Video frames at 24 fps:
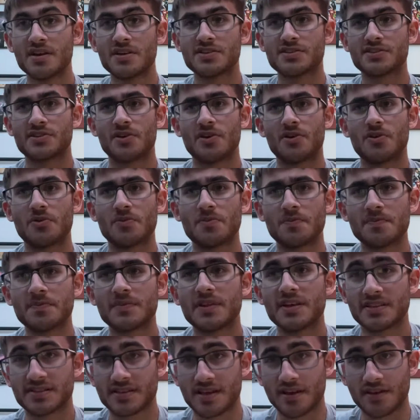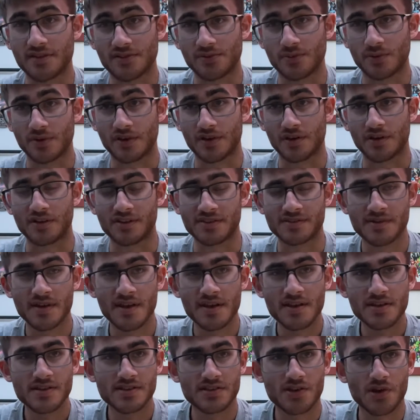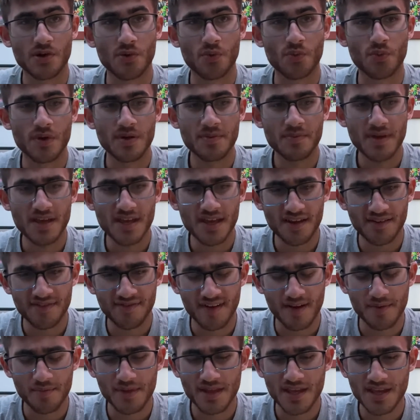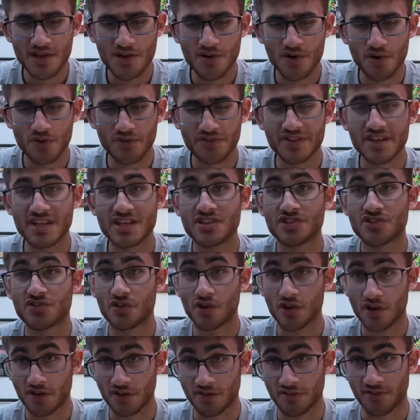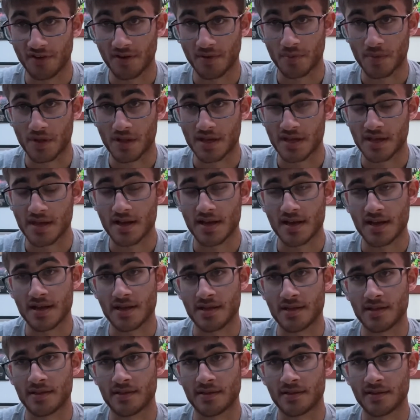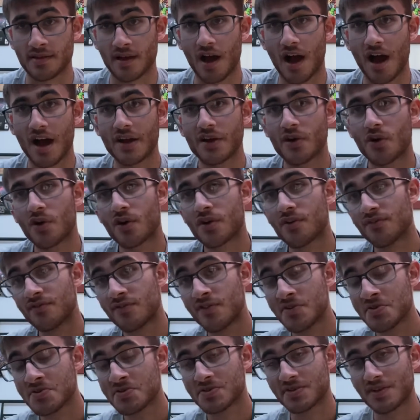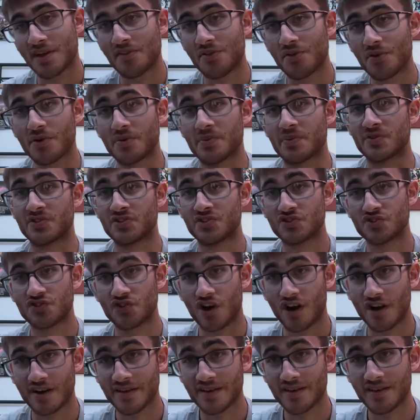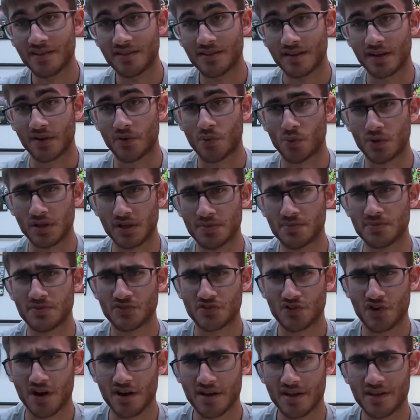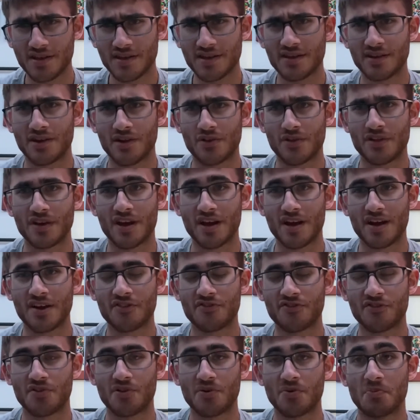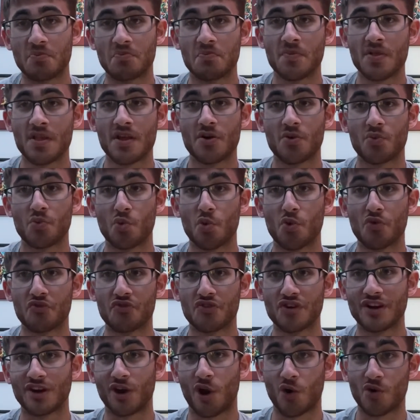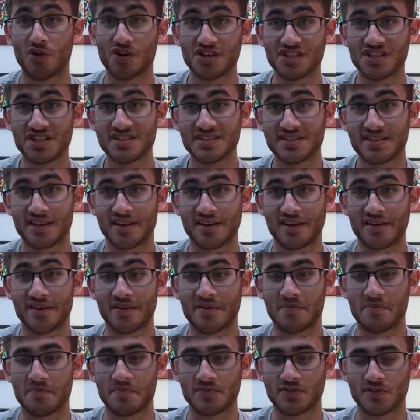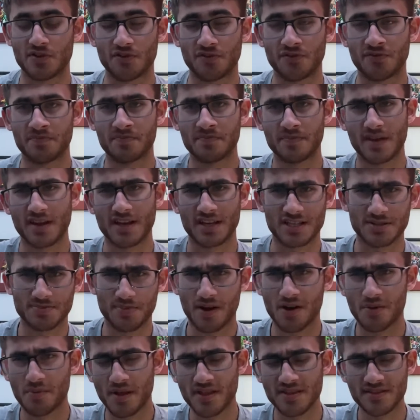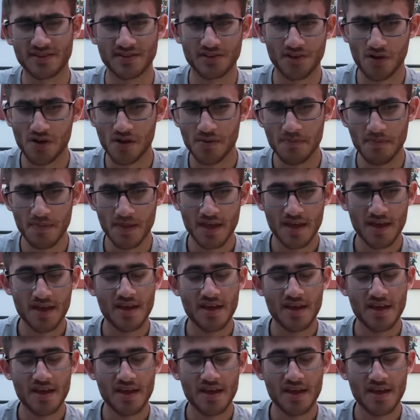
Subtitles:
So, let's get into it, guys. So, we meet a family called the Strucker family, and I got confused because I thought it was Stryker, like Willem Stryker, you know, the guy from Wolverine Origins that sort of experimented on him.